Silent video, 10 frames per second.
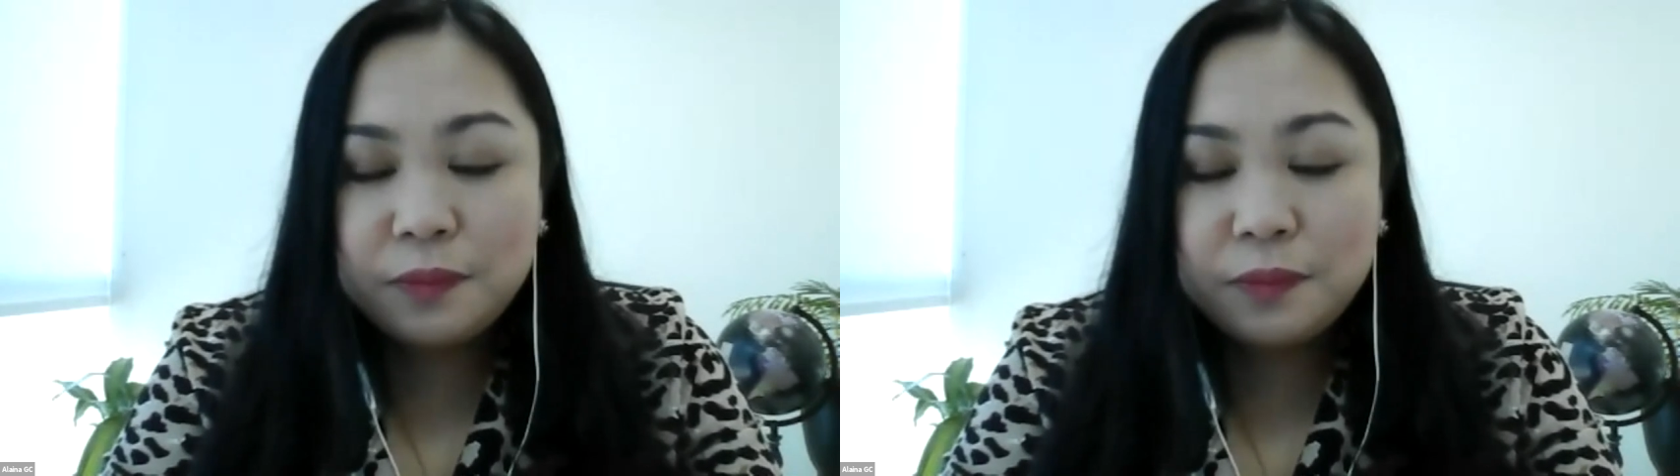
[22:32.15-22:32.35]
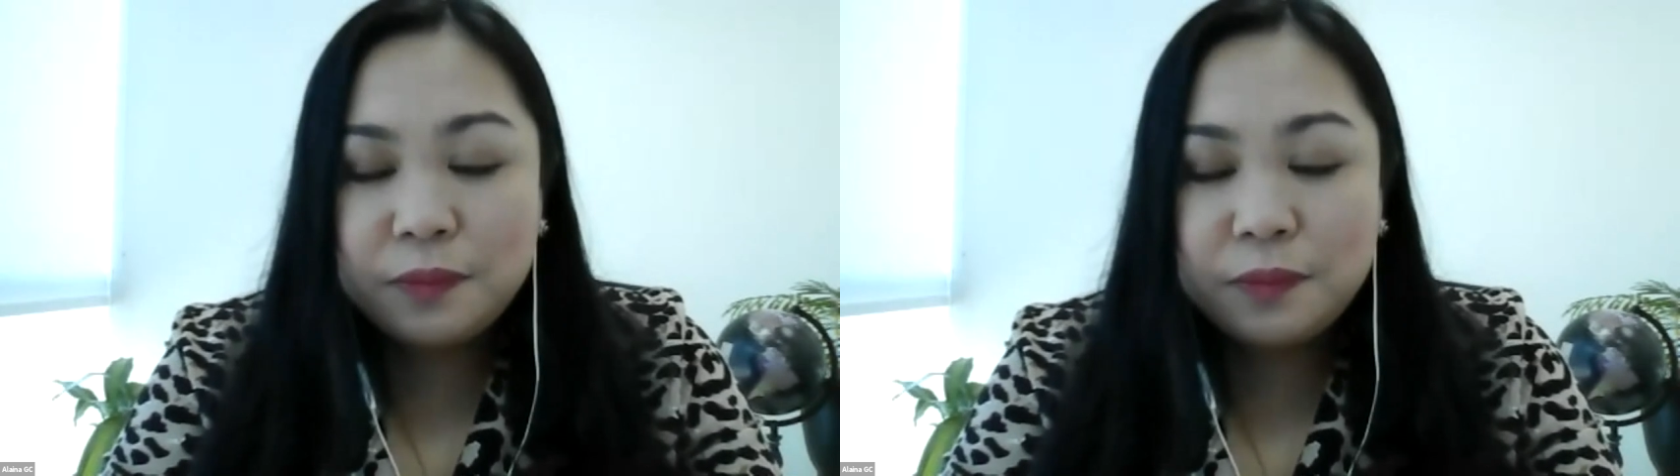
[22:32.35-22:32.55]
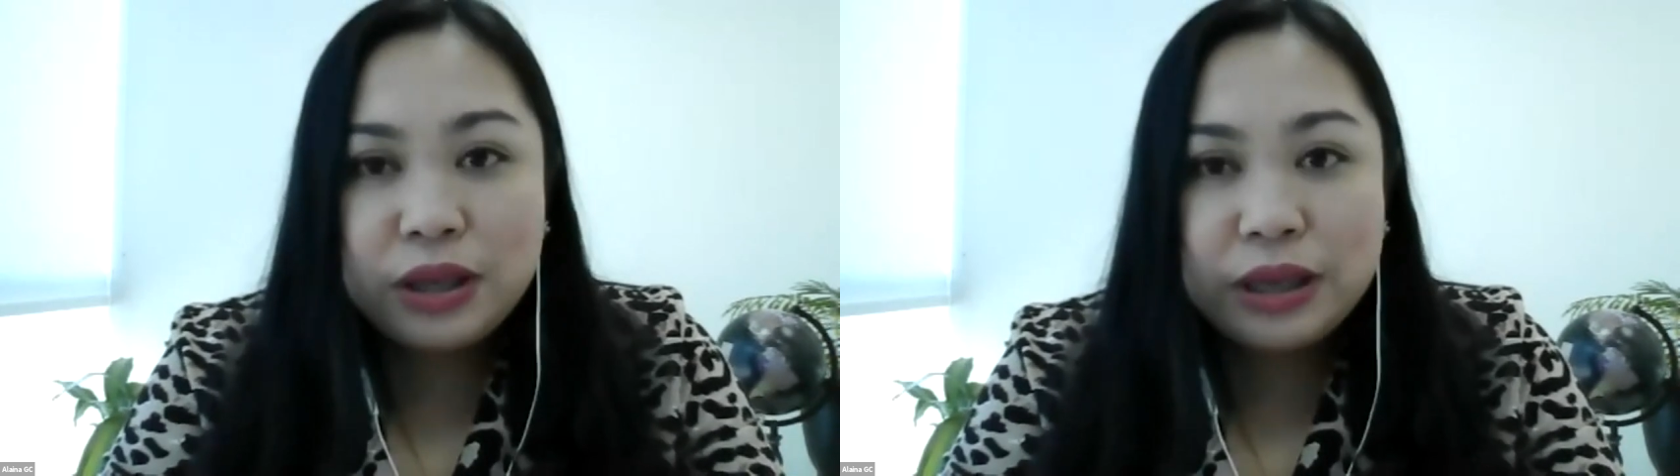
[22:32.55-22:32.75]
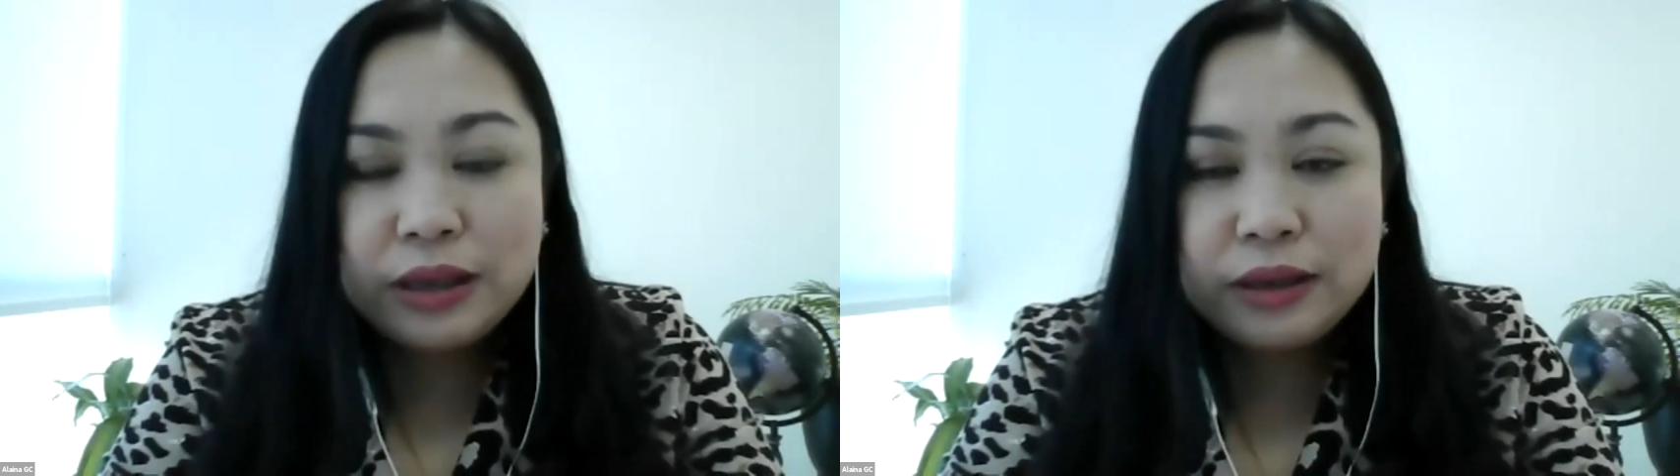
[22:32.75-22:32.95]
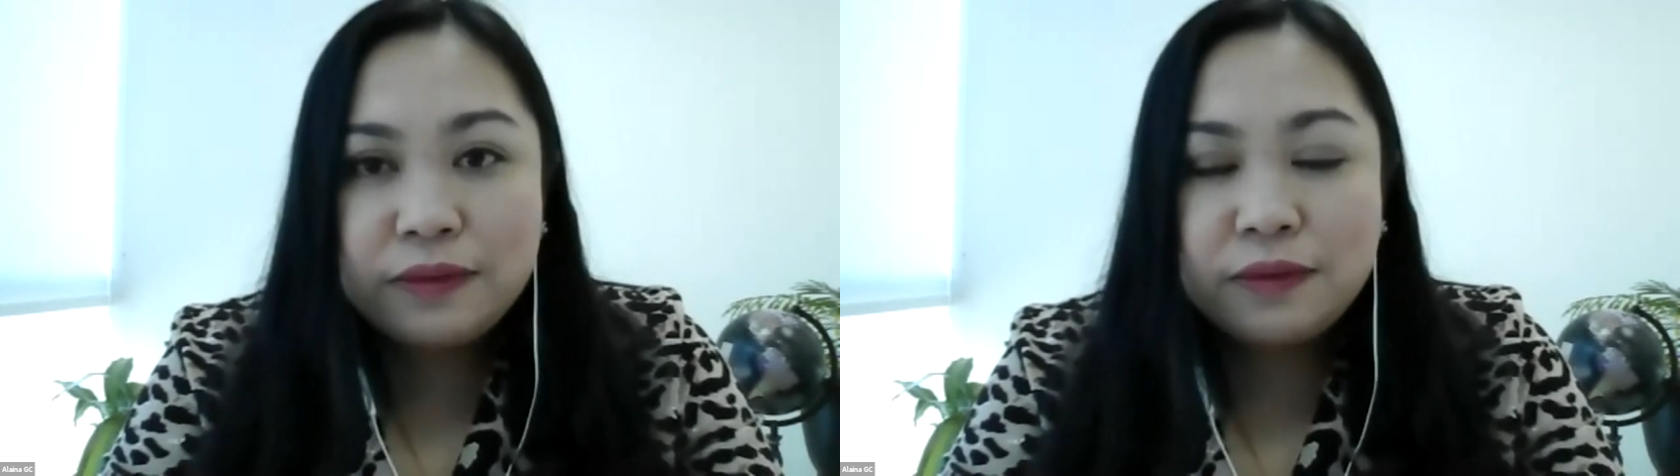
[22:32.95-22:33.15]

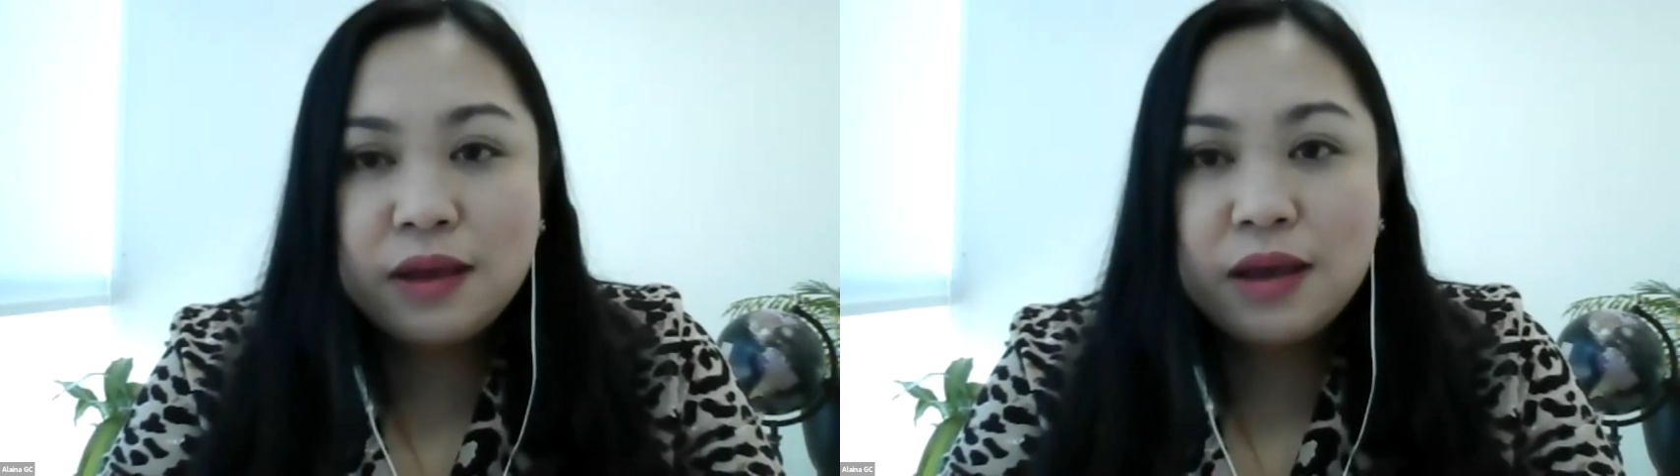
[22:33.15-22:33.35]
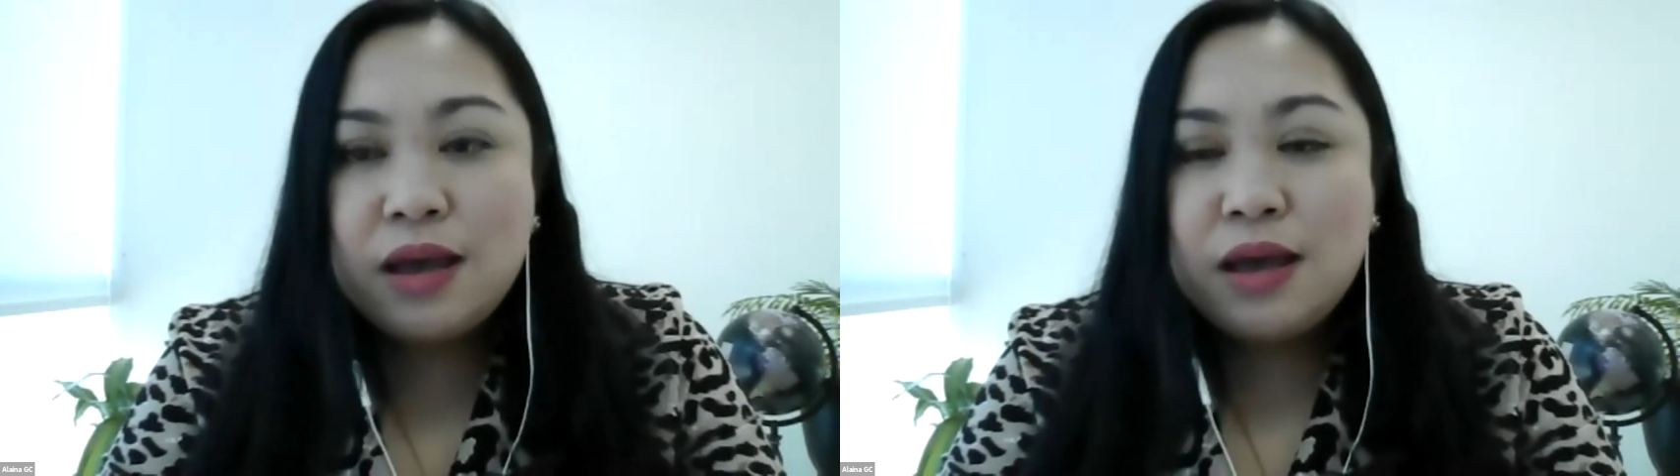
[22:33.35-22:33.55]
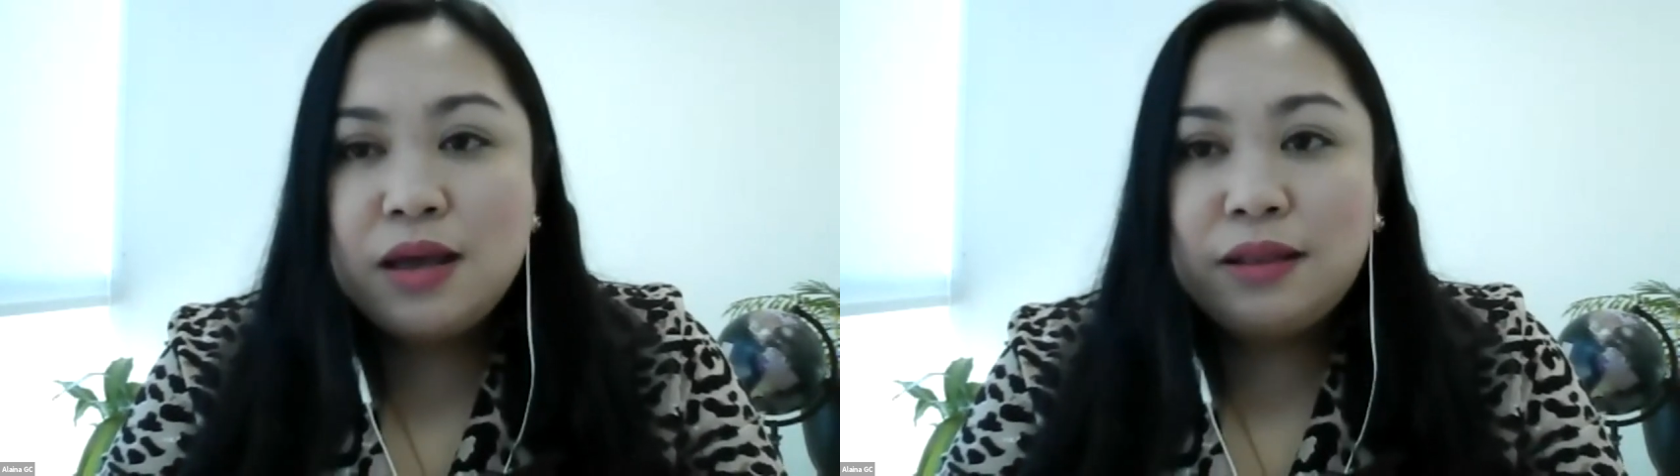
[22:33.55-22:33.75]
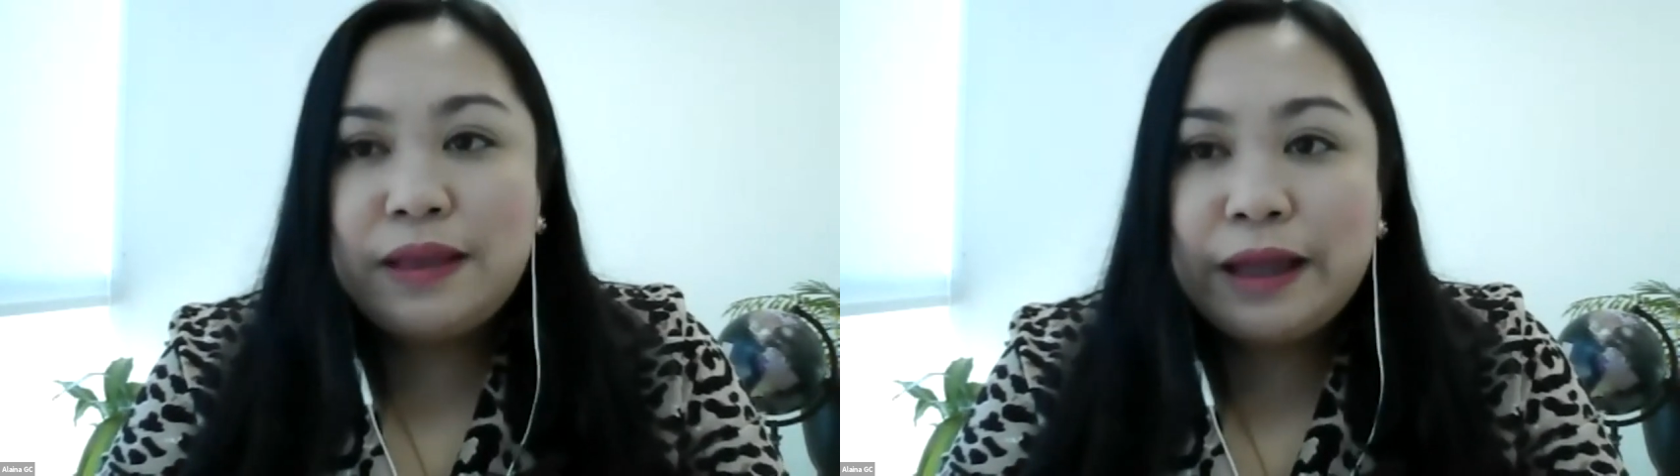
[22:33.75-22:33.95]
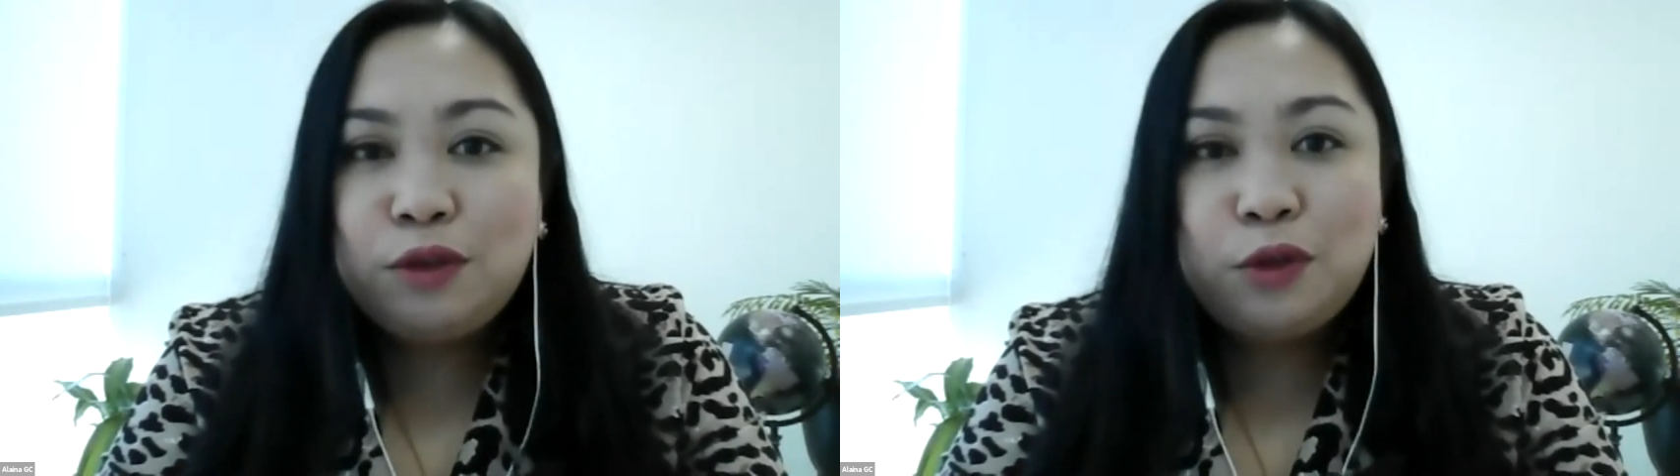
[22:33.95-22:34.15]
Employees
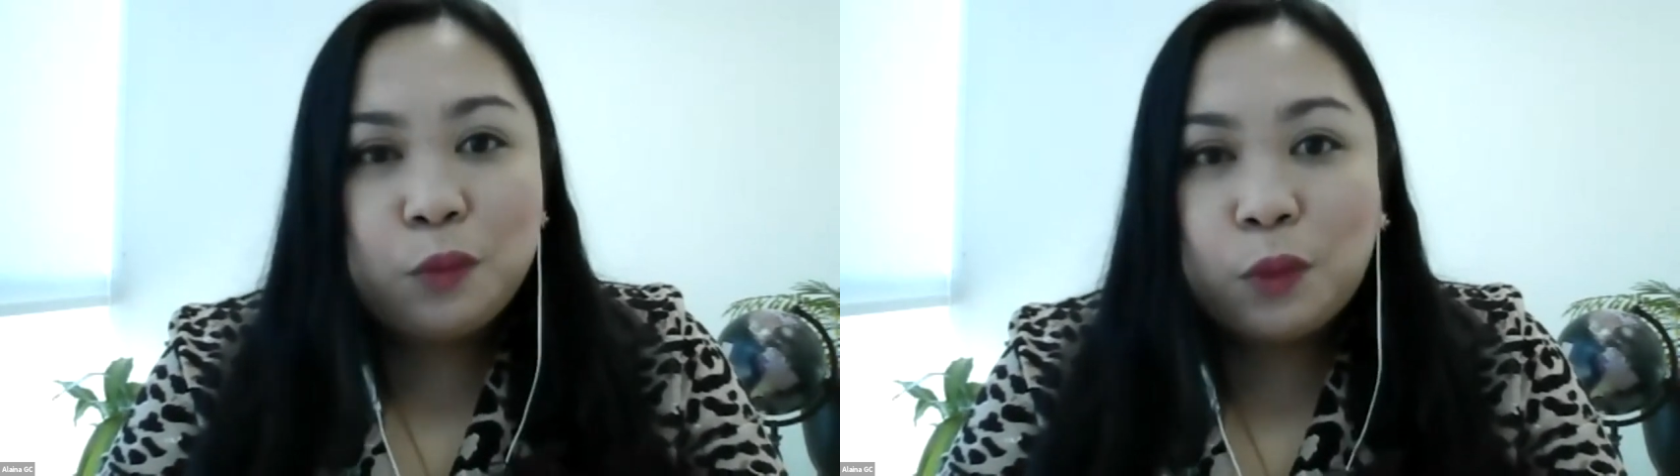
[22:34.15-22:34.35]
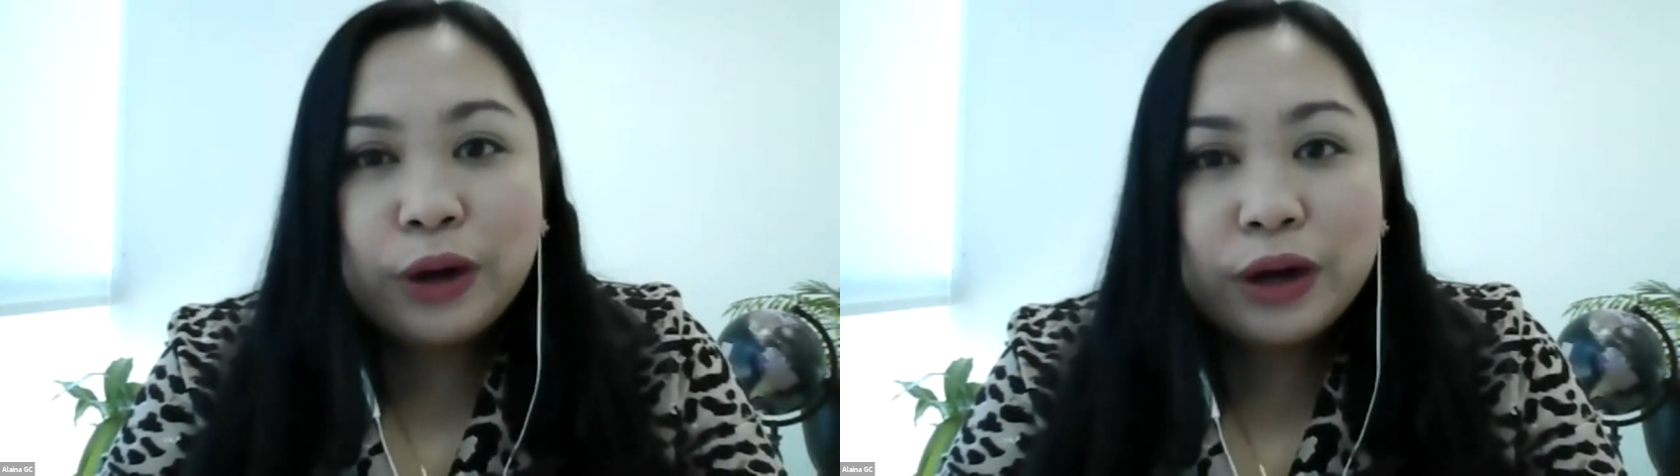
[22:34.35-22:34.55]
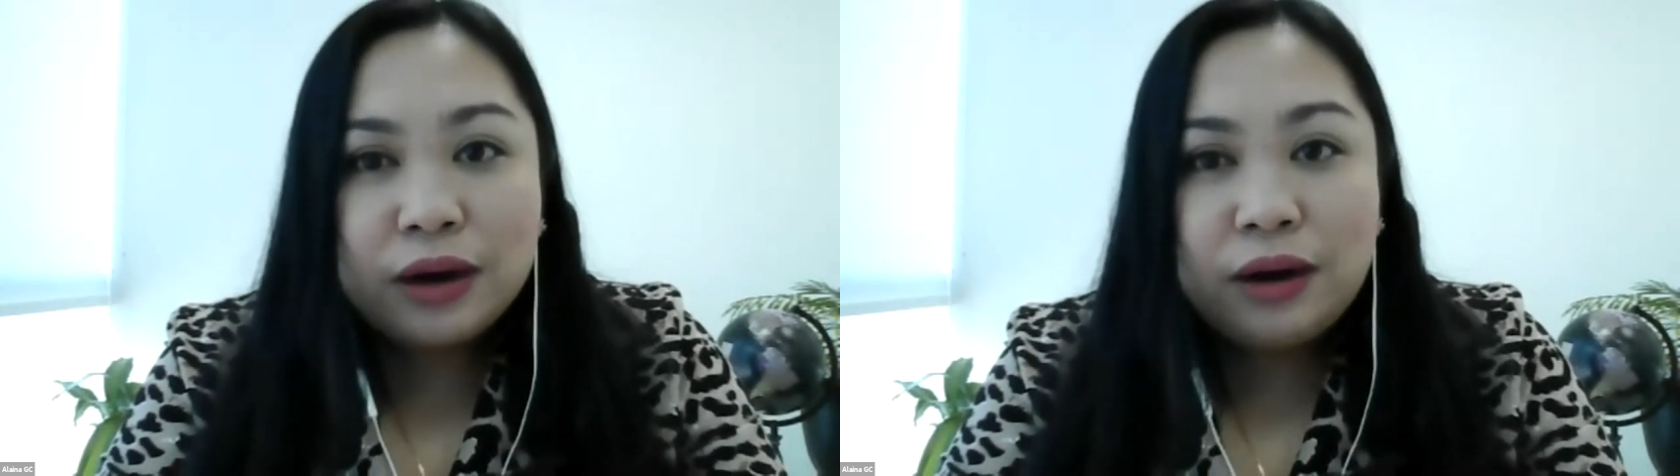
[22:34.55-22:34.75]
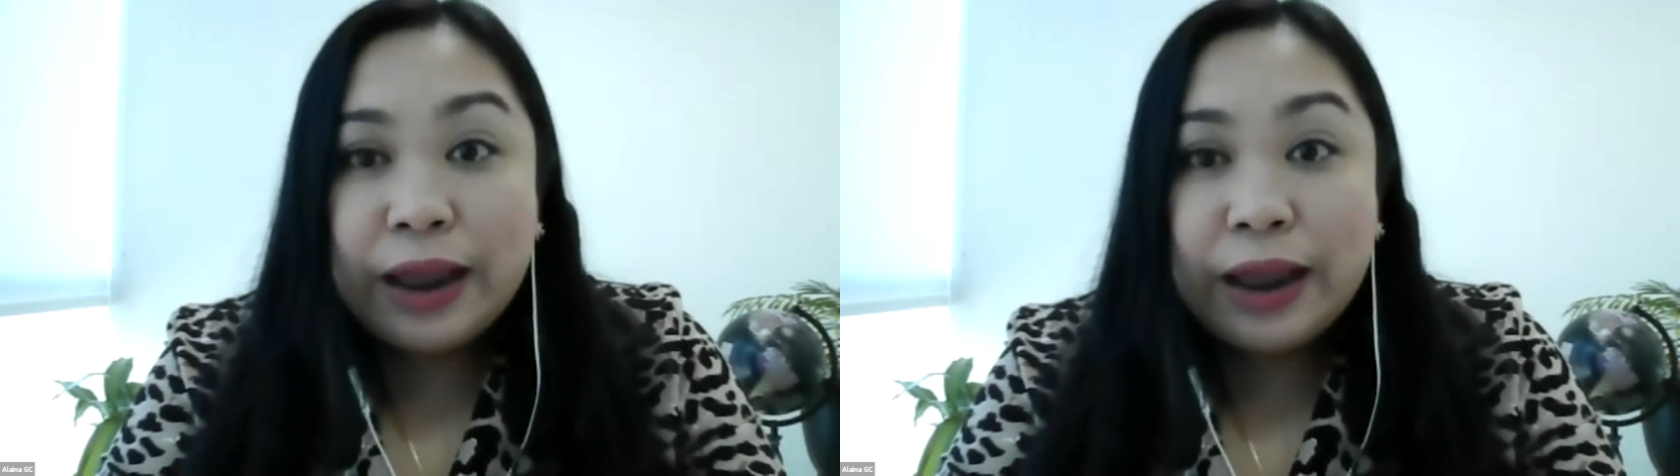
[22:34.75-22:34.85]
tend to work